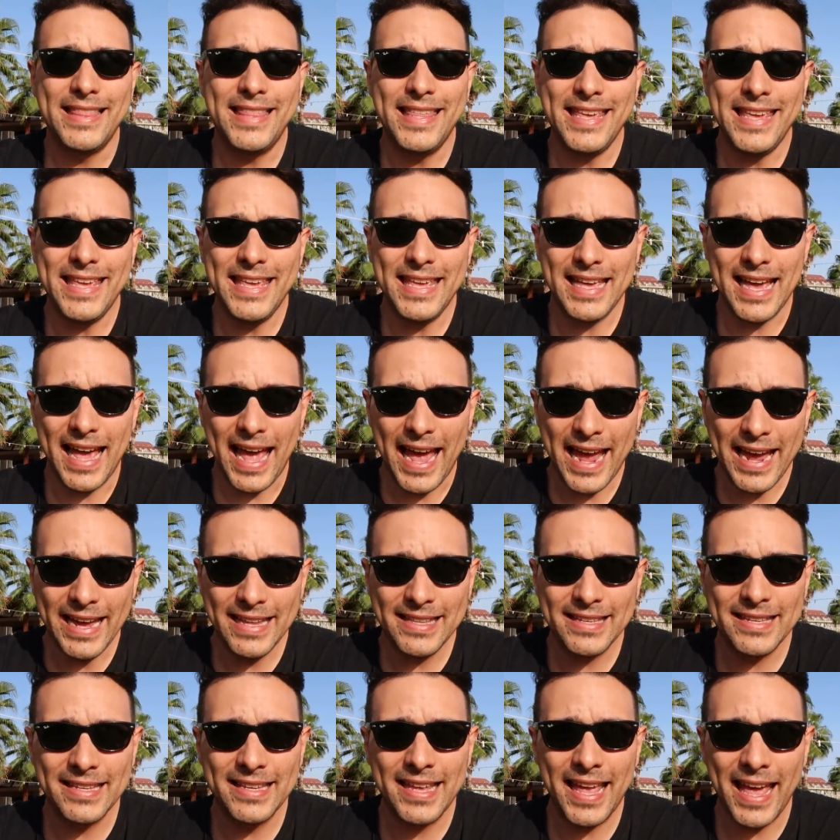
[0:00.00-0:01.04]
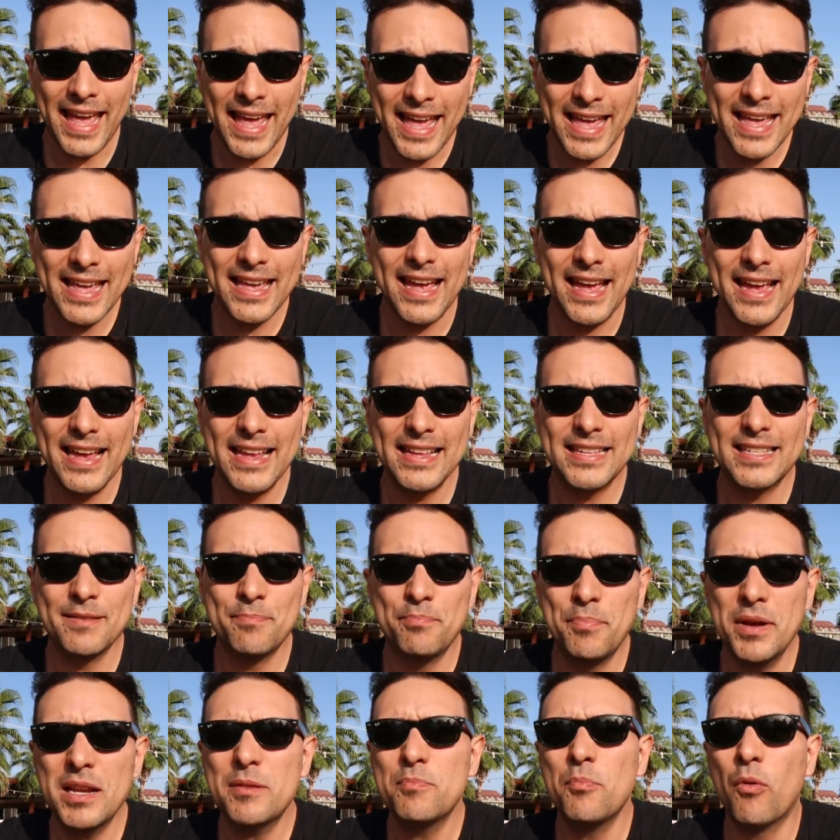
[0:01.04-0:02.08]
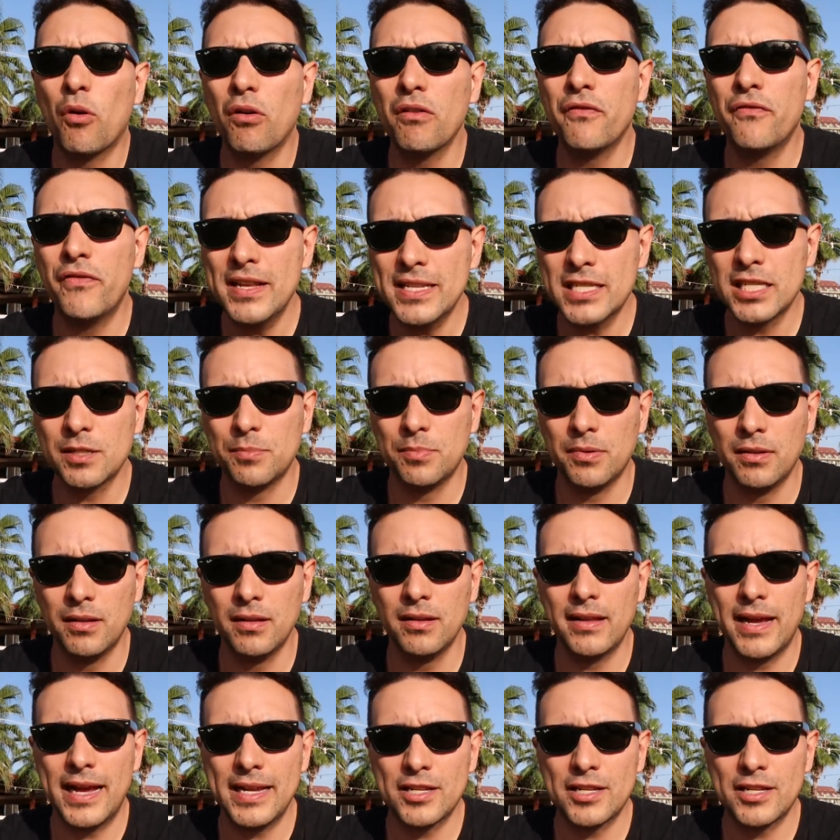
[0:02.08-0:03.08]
the 8K is a bit more visible